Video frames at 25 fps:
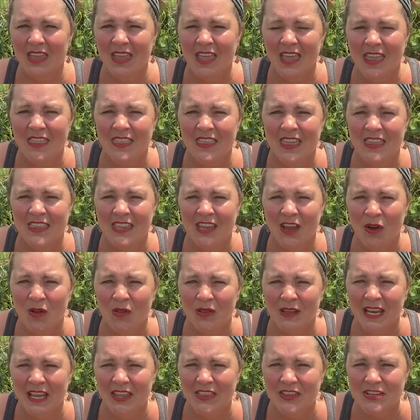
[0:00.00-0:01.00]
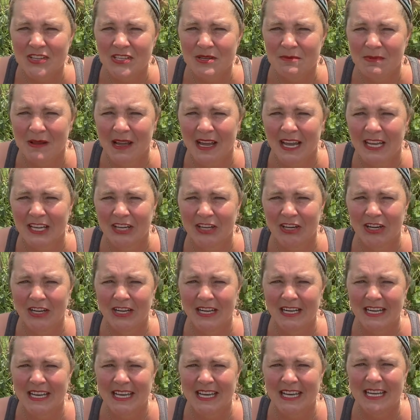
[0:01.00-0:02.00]
And then the only other supply you're
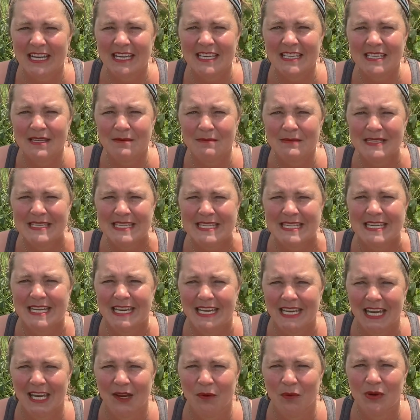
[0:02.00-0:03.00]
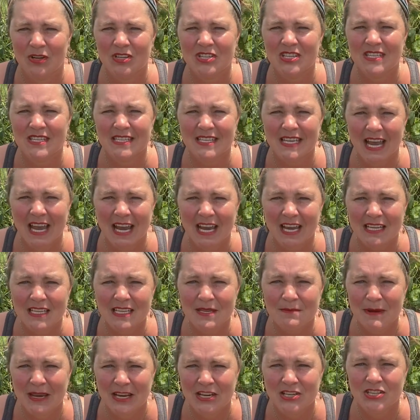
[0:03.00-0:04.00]
gonna need is some DE, which is
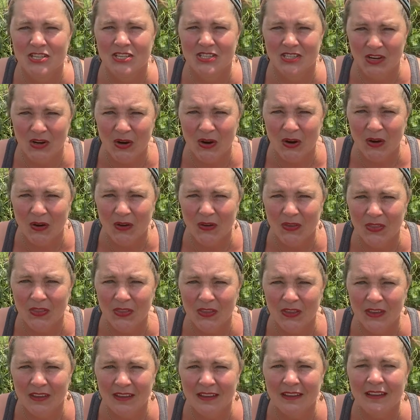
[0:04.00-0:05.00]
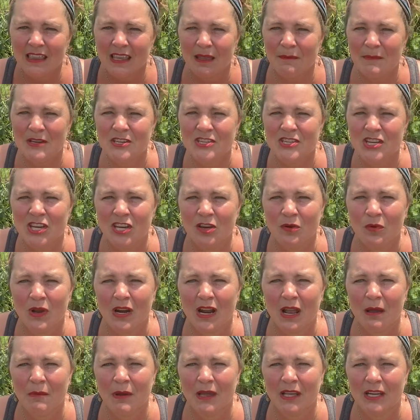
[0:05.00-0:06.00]
diatomaceous earth. Let me show you what
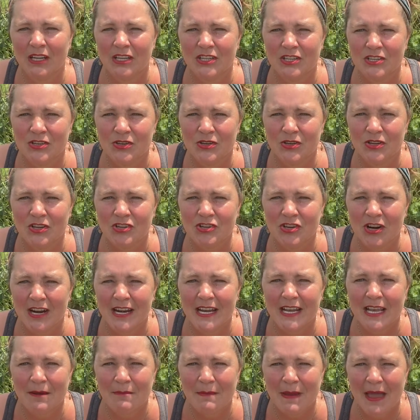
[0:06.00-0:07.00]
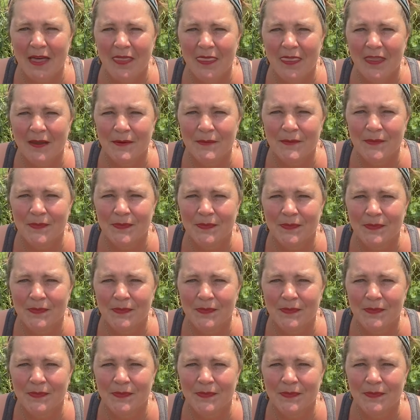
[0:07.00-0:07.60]
I'm gonna do to try to combat them.